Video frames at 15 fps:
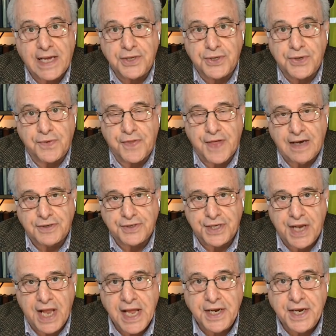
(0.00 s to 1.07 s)
in
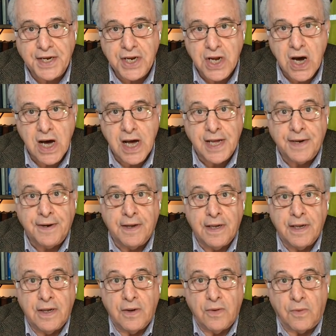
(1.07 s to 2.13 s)
2008 and 9
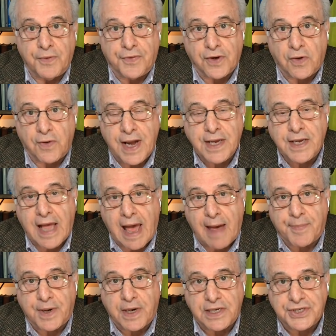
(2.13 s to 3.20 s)
with the great
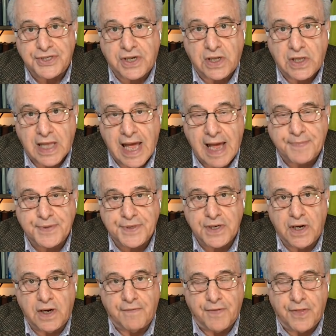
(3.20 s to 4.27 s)
capitalist collapse
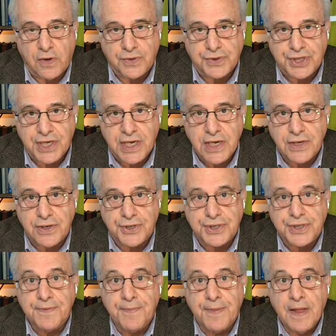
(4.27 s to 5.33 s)
of those
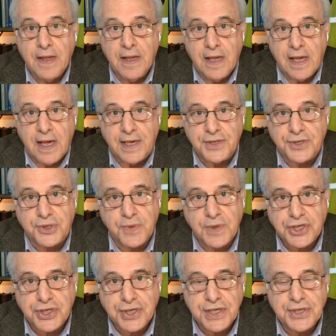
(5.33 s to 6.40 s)
years and
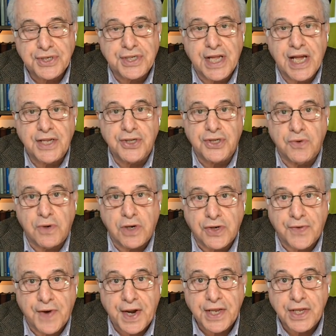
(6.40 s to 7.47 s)
switched instead to a
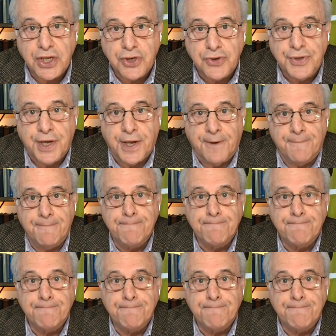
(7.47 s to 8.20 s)
credit union.